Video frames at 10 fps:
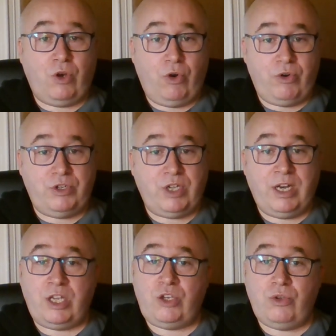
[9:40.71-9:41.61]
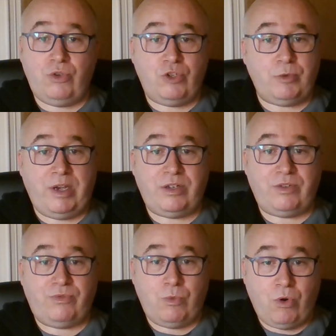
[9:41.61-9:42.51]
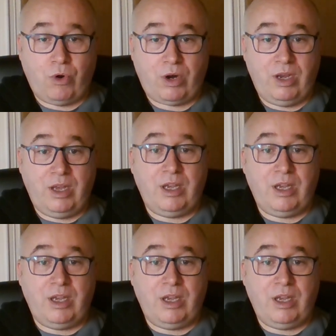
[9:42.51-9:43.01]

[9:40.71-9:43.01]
courage and a huge amount of work